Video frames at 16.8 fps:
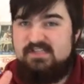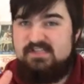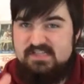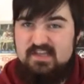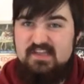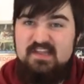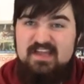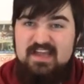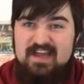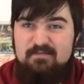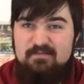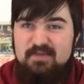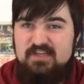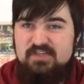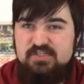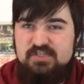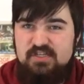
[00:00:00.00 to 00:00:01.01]
Disney
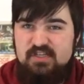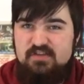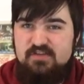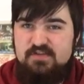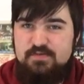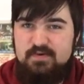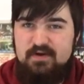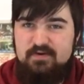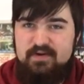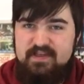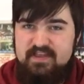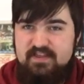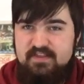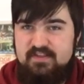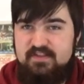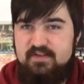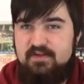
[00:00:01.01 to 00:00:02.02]
animation to where it
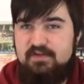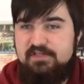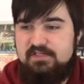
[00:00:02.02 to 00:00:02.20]
is.